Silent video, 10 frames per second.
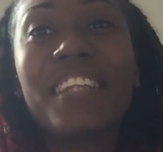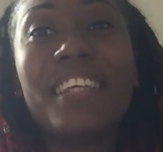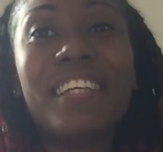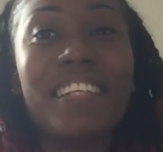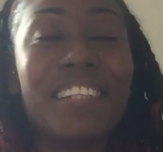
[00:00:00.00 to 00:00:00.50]

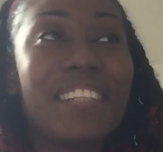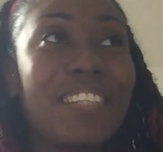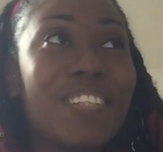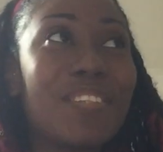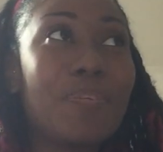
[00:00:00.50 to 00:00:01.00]
thing
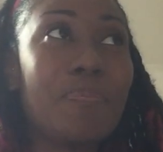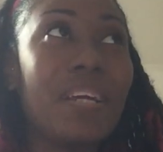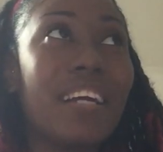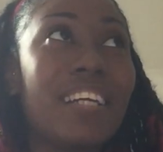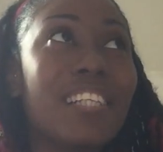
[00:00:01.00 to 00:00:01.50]
to
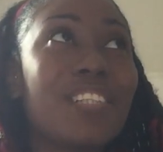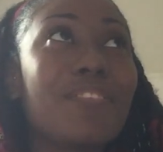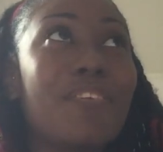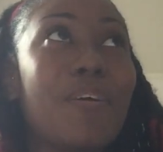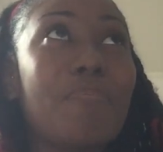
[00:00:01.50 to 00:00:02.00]
me, I guess,
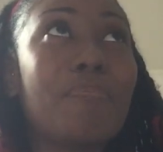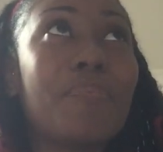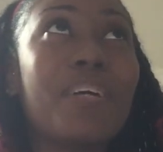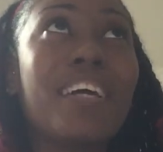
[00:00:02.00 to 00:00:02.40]
from